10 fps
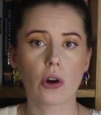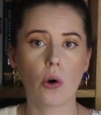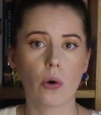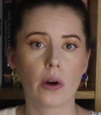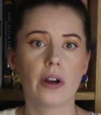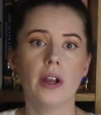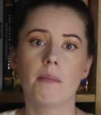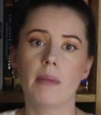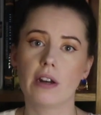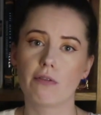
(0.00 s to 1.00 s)
core
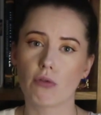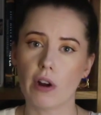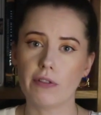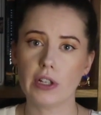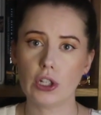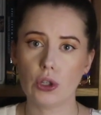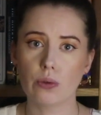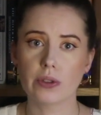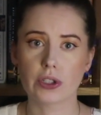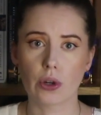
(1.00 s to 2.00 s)
made of roughly
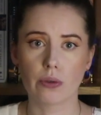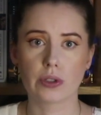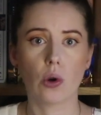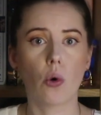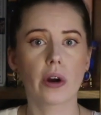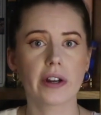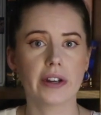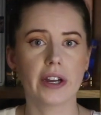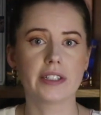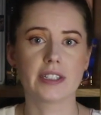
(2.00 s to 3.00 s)
hewn stones
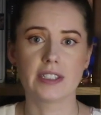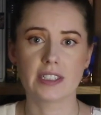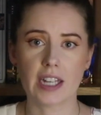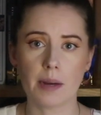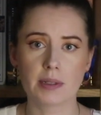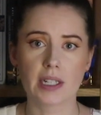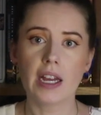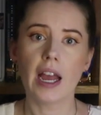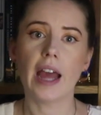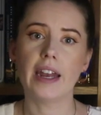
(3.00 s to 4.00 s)
organized in steps
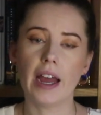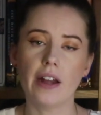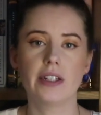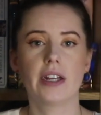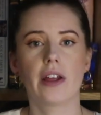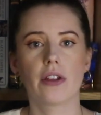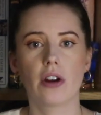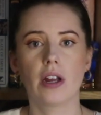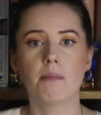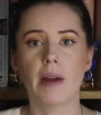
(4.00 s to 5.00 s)
and held together
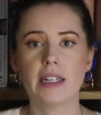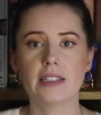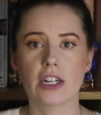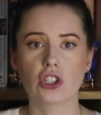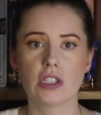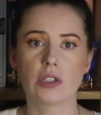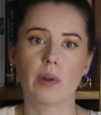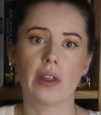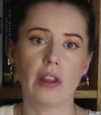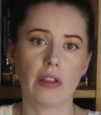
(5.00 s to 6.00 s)
in many sections
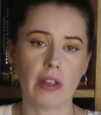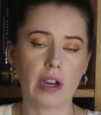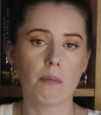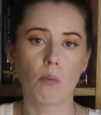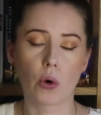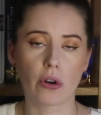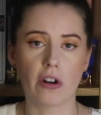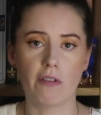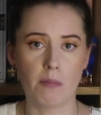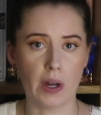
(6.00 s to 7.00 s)
with a thick mortar
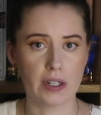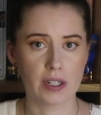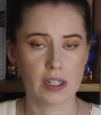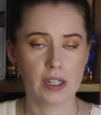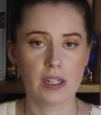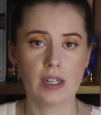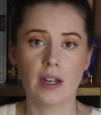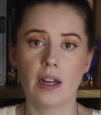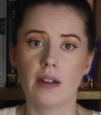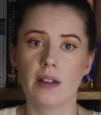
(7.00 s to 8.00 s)
of mud.
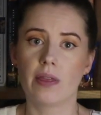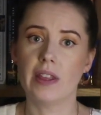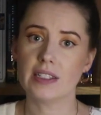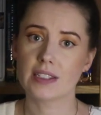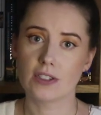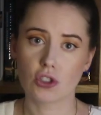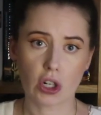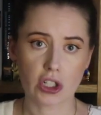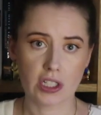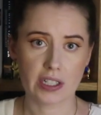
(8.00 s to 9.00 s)
This
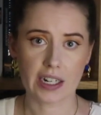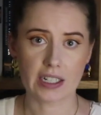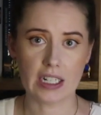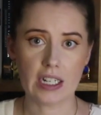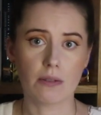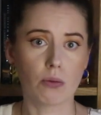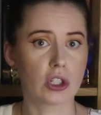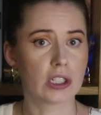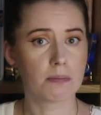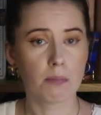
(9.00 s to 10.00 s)
construction technique,
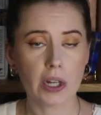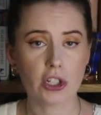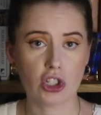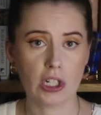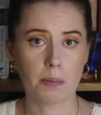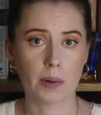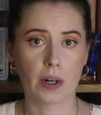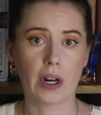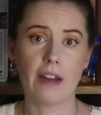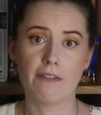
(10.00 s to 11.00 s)
which is much
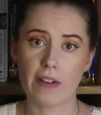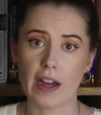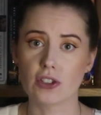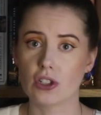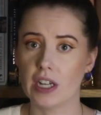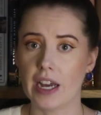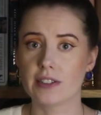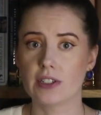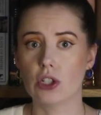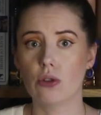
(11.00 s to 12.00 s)
cheaper and faster to
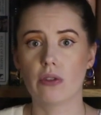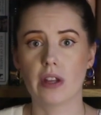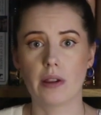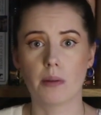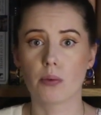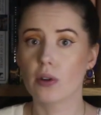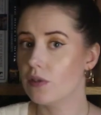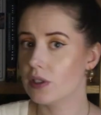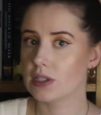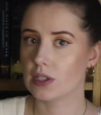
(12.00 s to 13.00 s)
execute than the
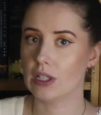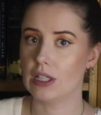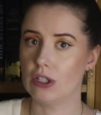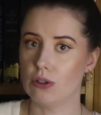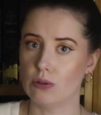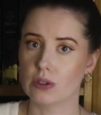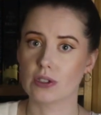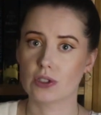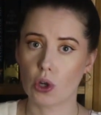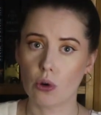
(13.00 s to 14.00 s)
previously used
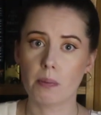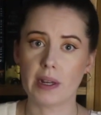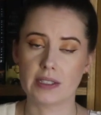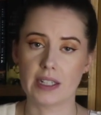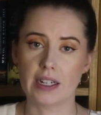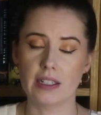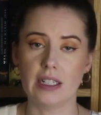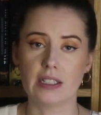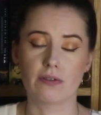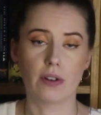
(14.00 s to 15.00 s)
stone-based
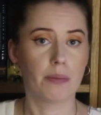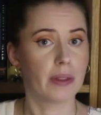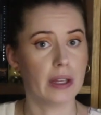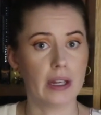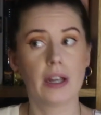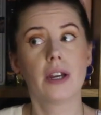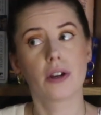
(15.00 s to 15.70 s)
techniques from the